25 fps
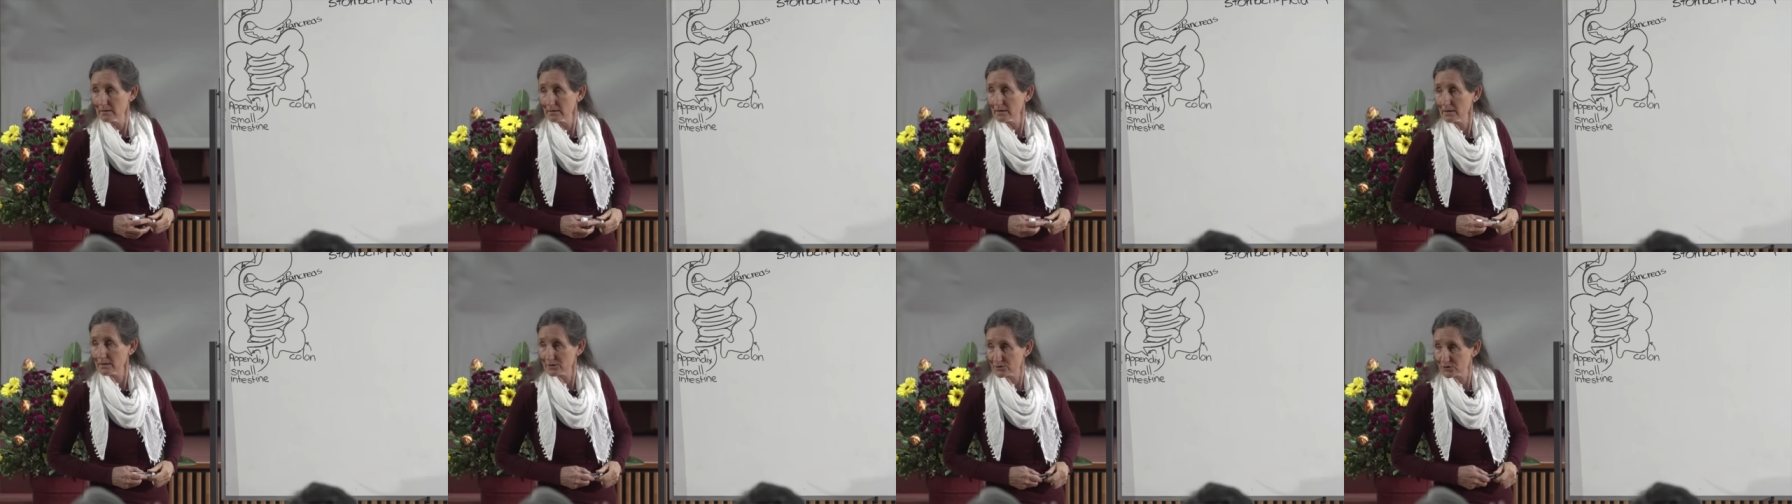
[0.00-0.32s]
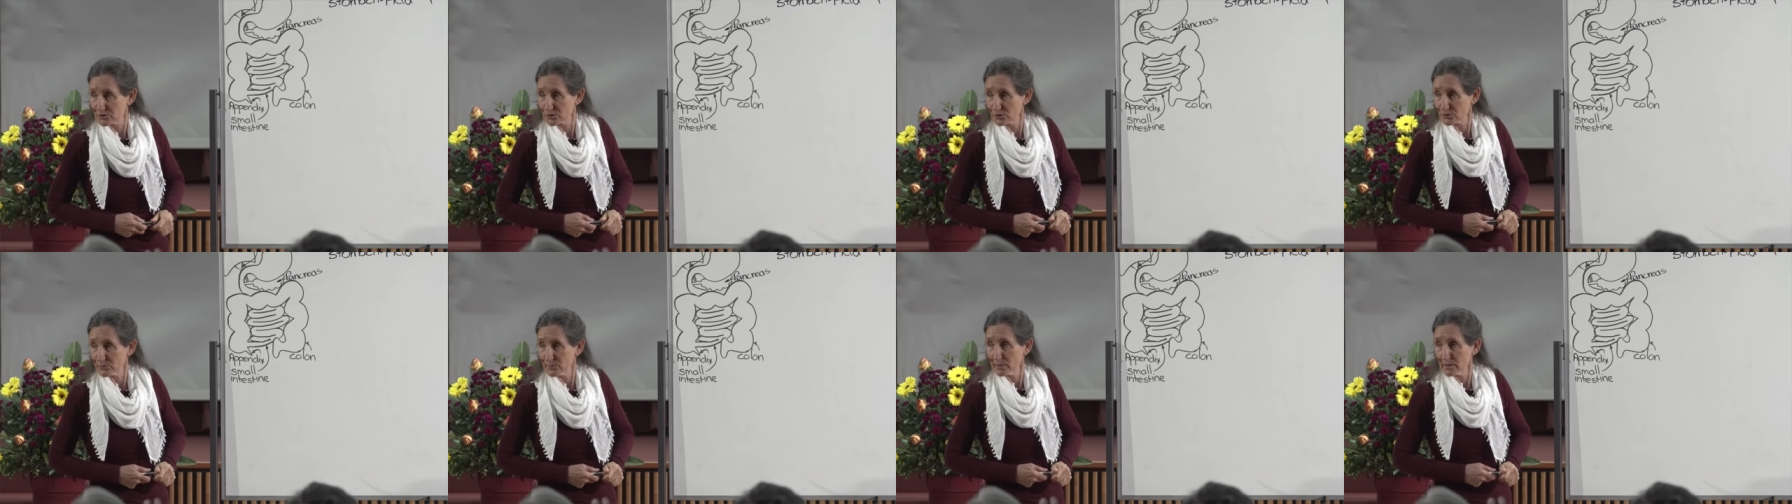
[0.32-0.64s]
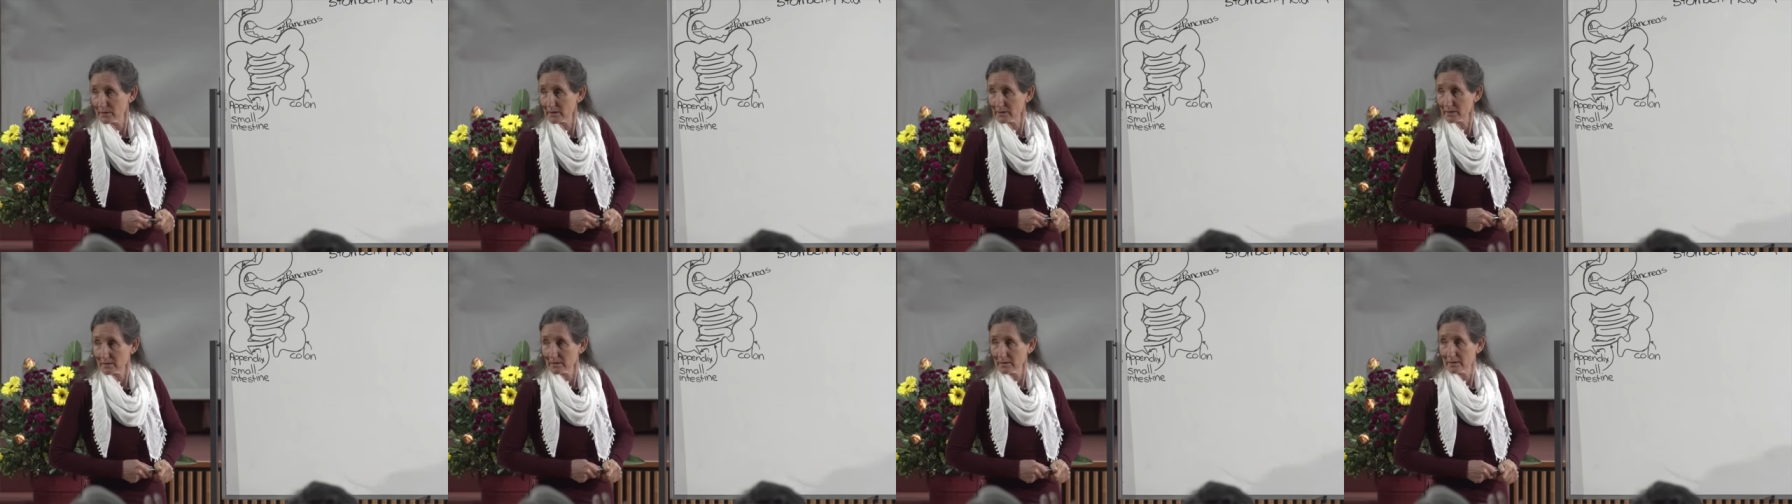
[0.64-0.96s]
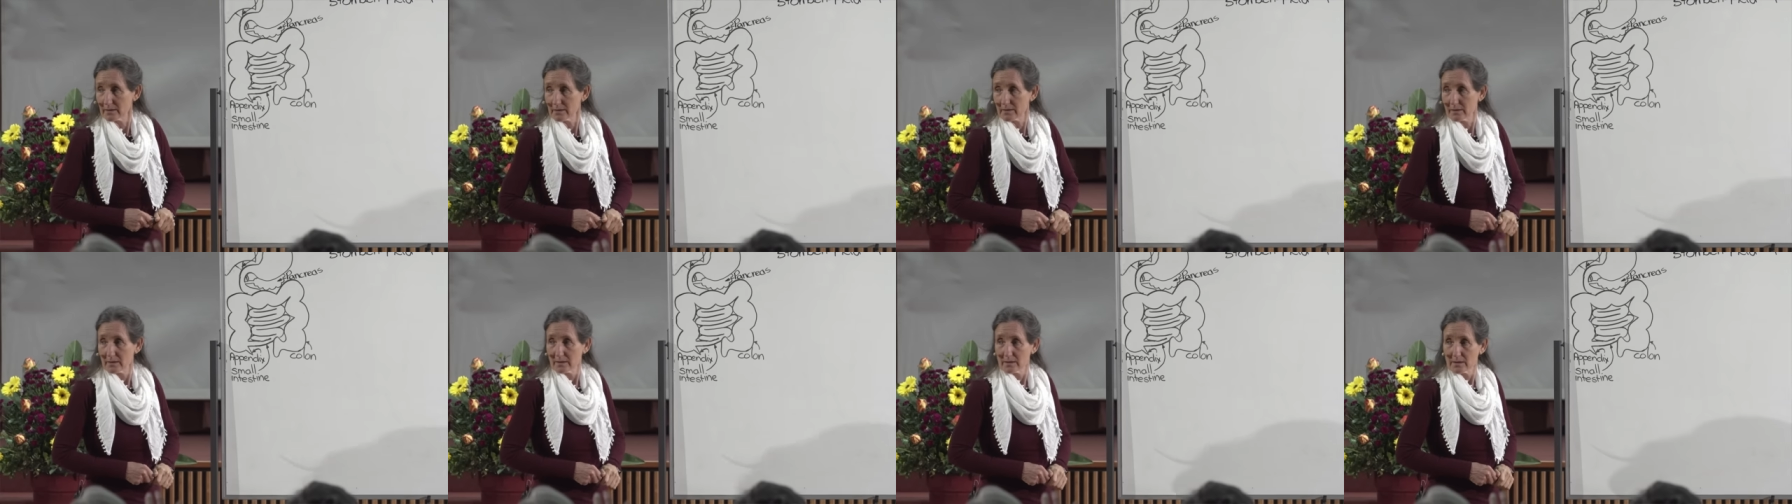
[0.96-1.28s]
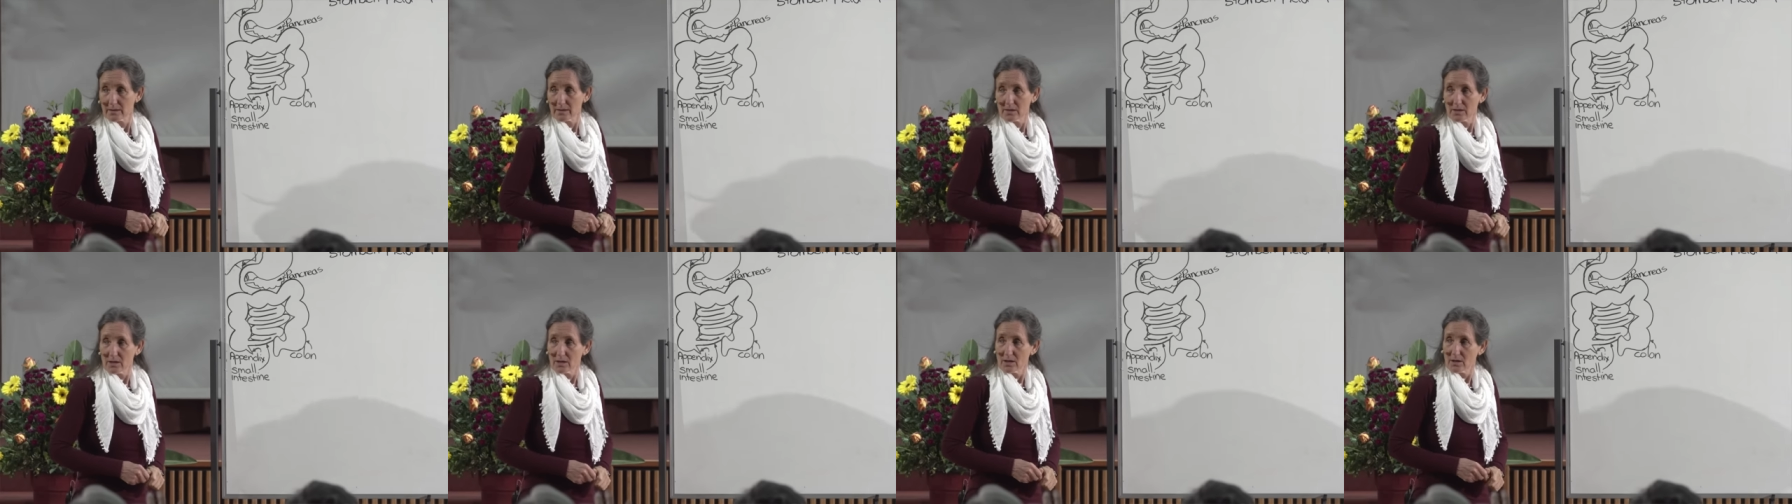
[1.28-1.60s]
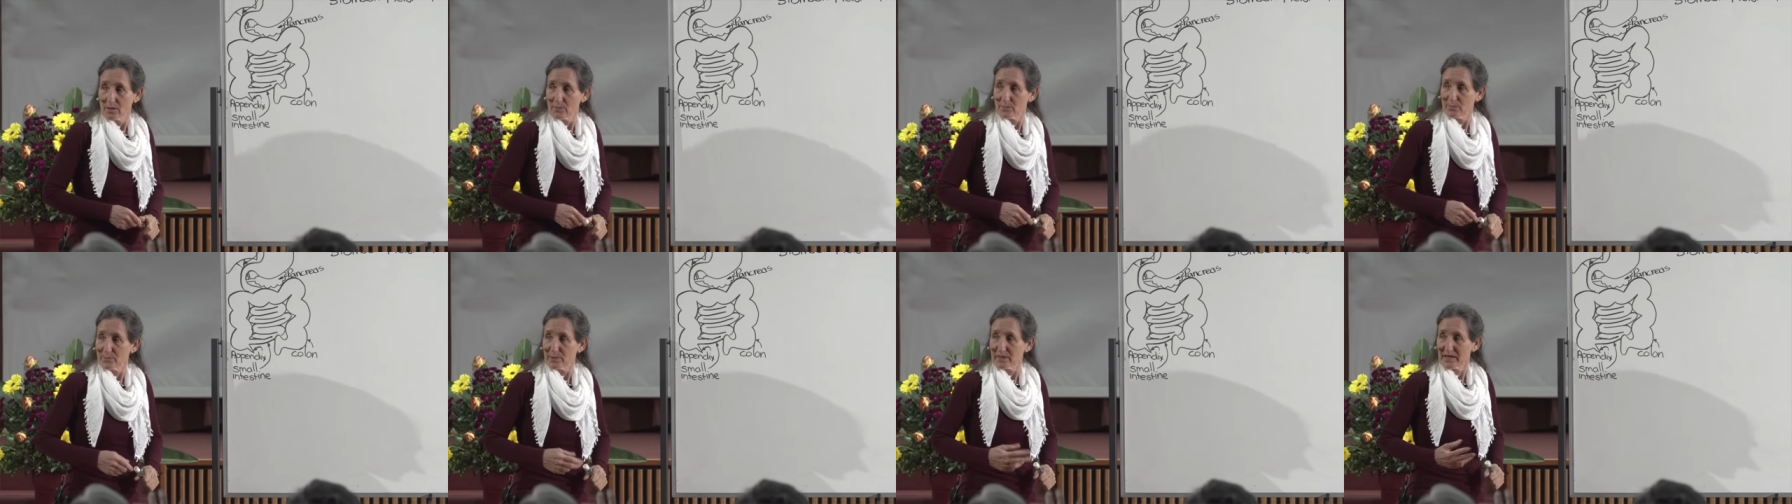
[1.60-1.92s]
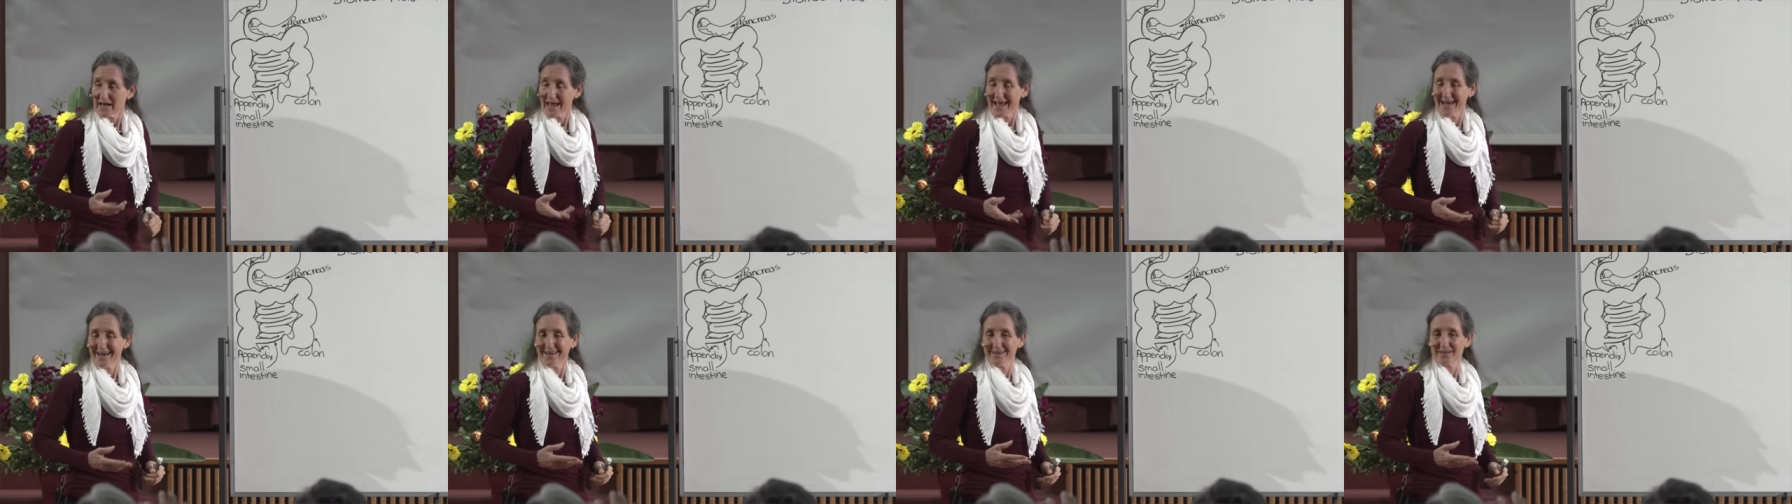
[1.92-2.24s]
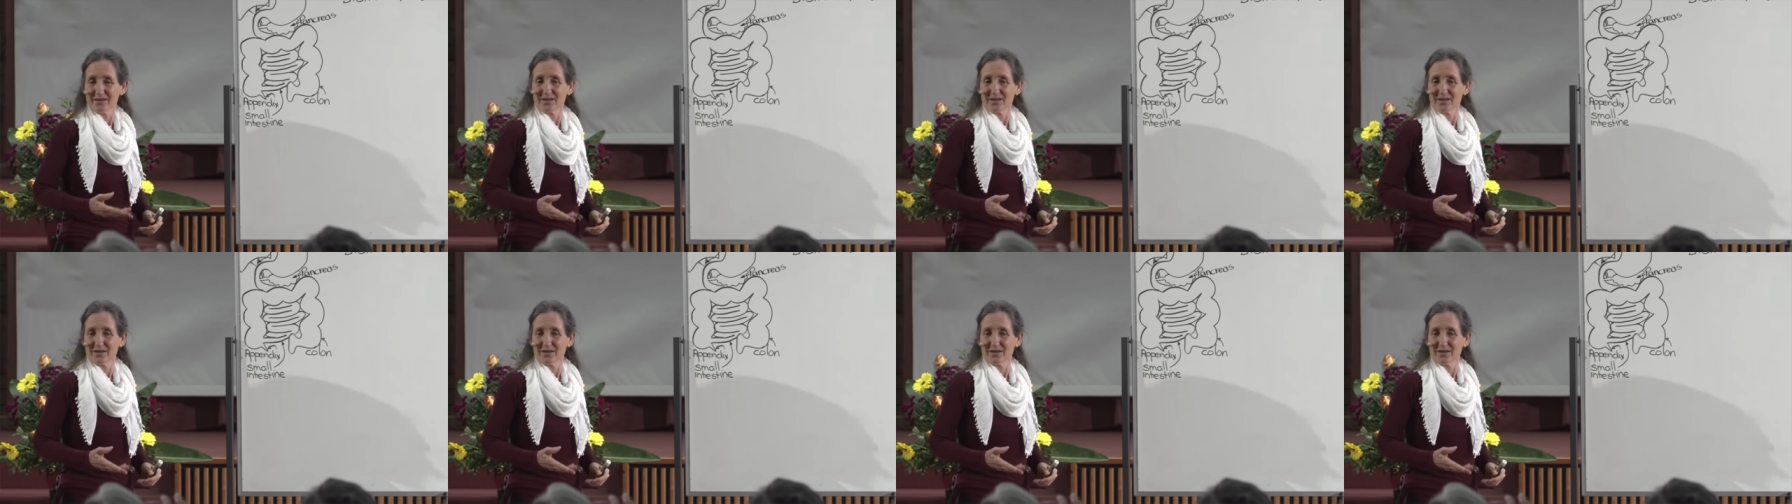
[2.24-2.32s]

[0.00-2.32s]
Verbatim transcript: It should be. But how